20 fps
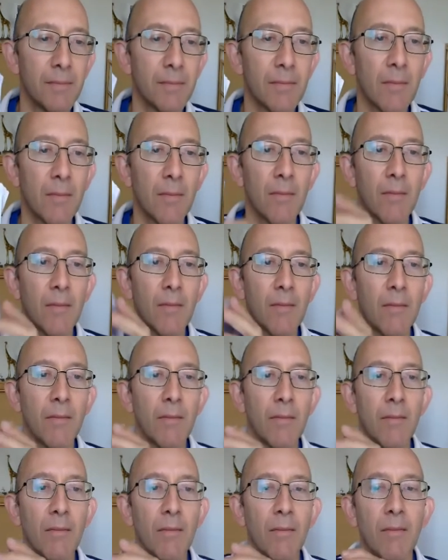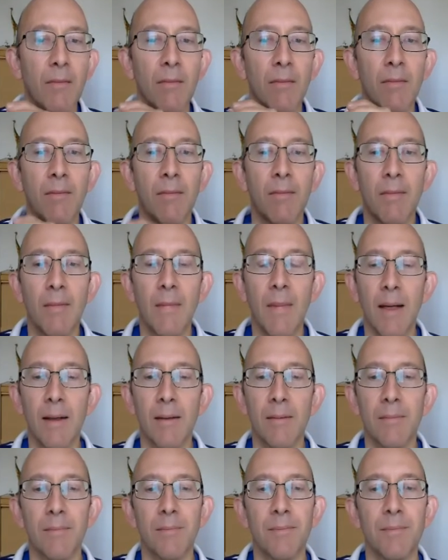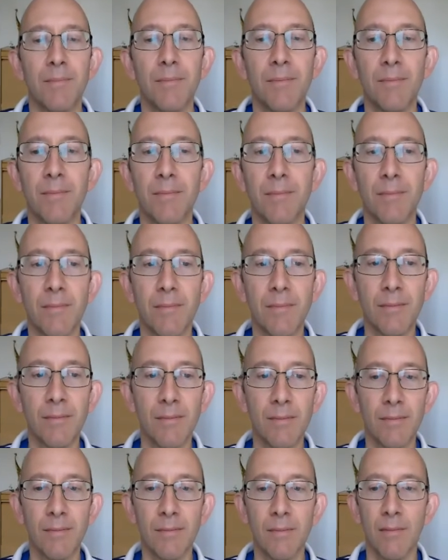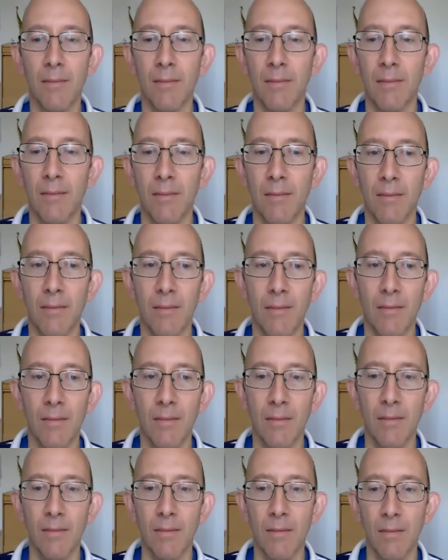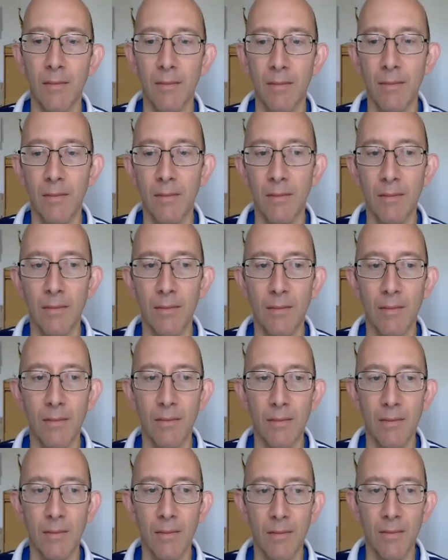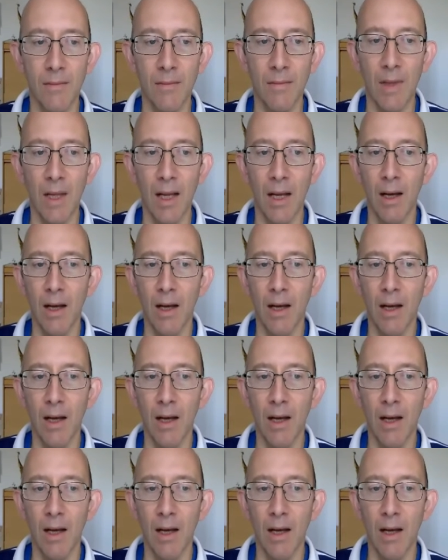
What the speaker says: (silence)